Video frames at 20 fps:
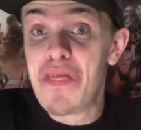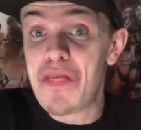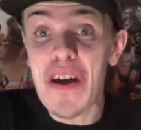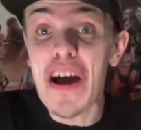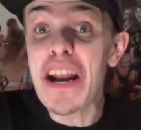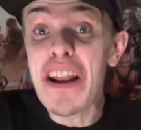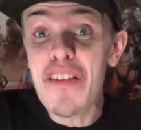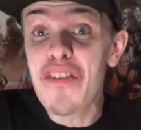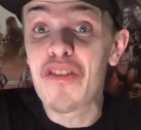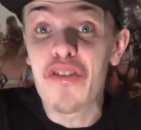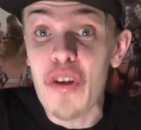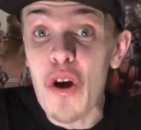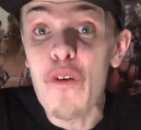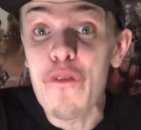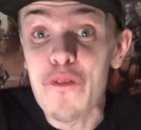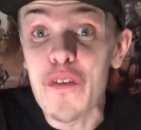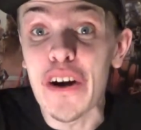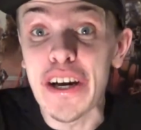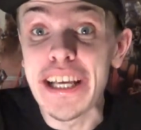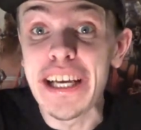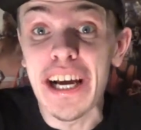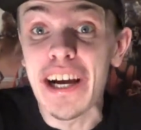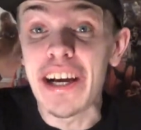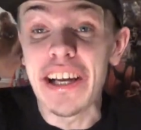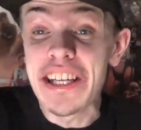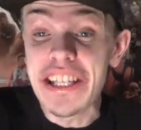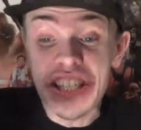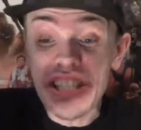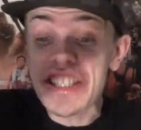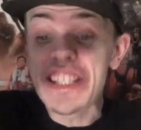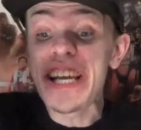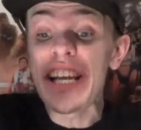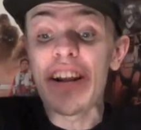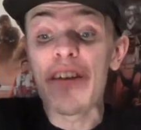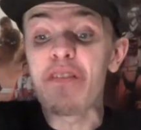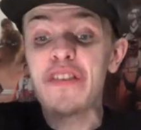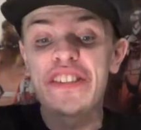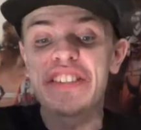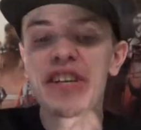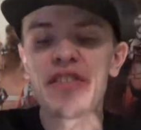That is so funny. Just
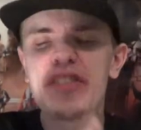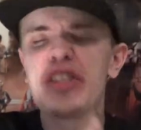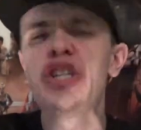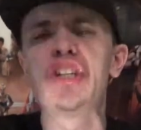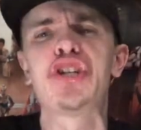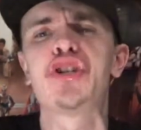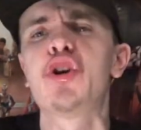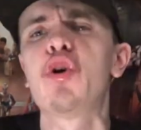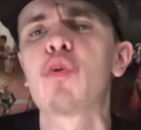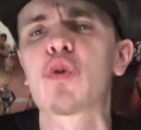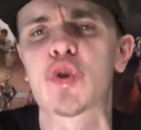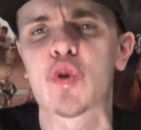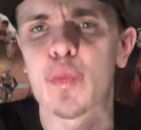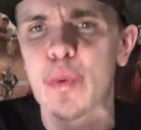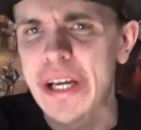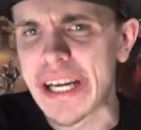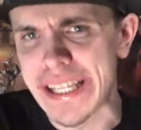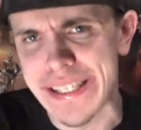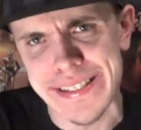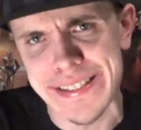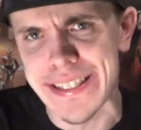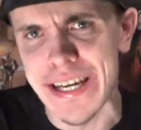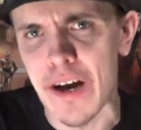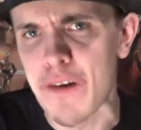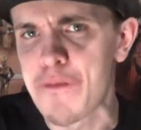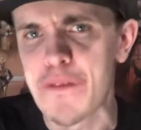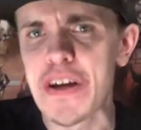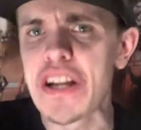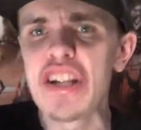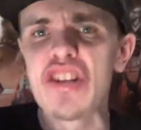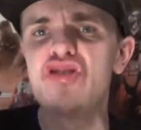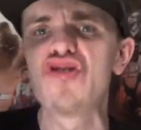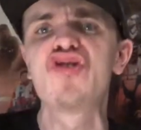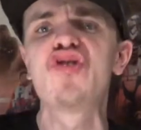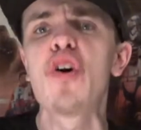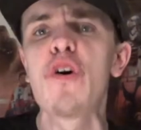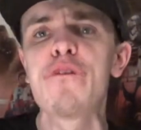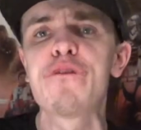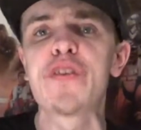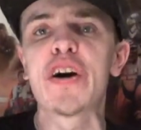in of itself, the jokes write itself. It is
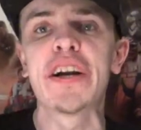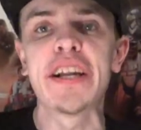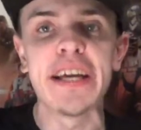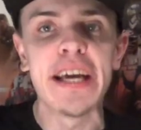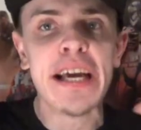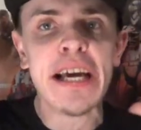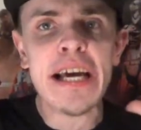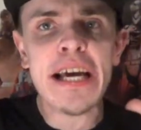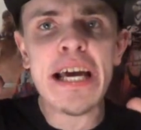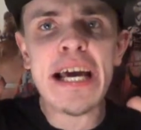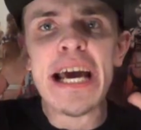so funny.